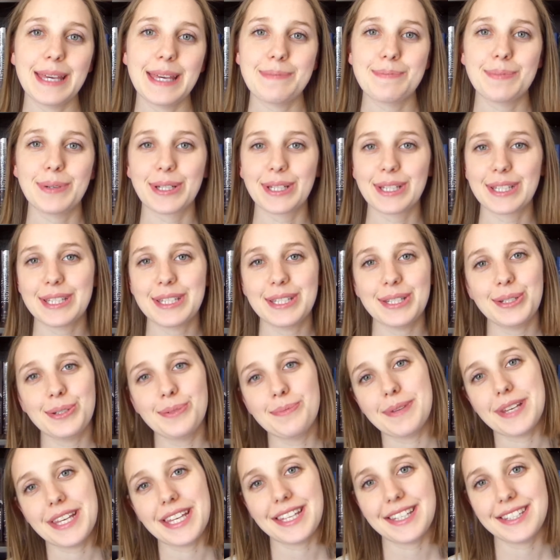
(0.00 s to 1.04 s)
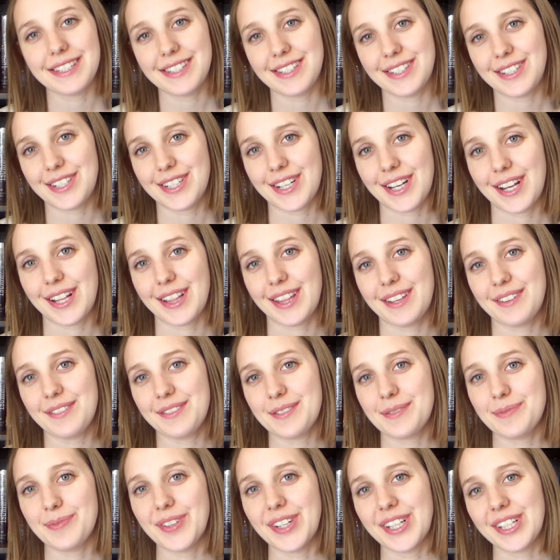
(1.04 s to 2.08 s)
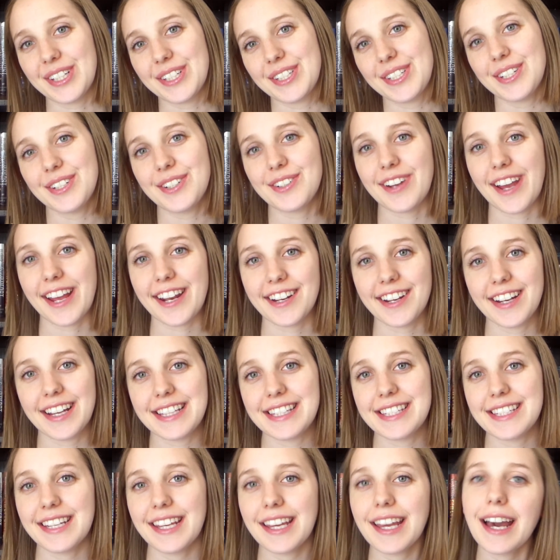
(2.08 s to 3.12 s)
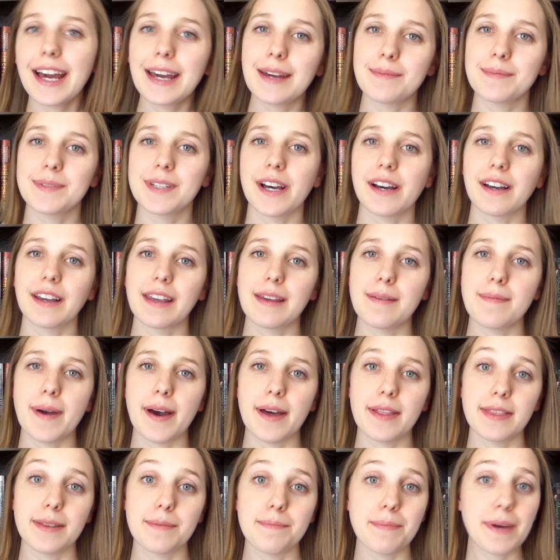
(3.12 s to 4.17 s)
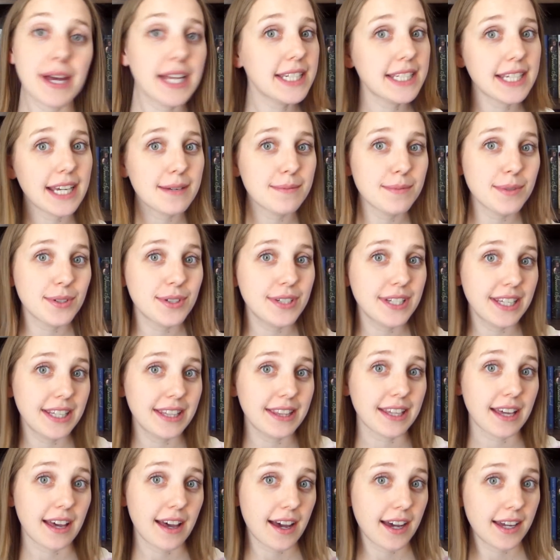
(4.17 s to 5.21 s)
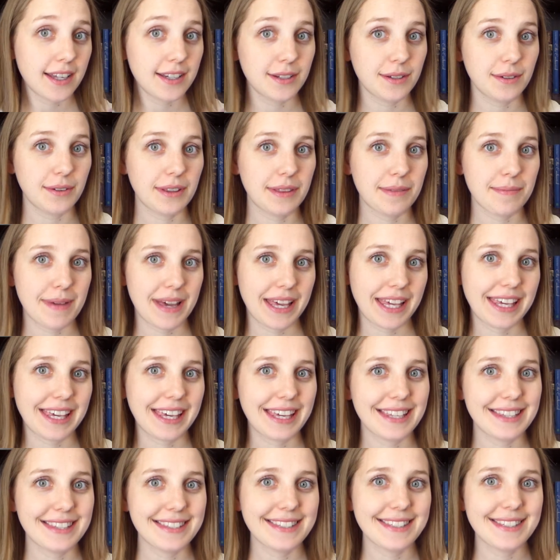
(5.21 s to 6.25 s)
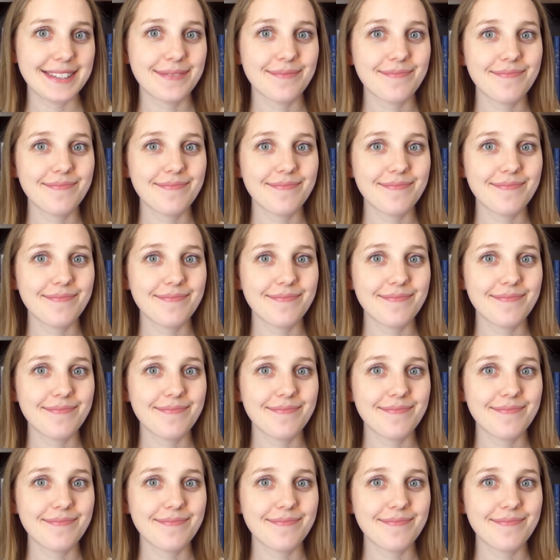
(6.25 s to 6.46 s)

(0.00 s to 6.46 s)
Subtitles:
Hey BookTube, it's Charlie from Reader Turned Writer, and today I am talking about the bedtime routine that I do with my kids.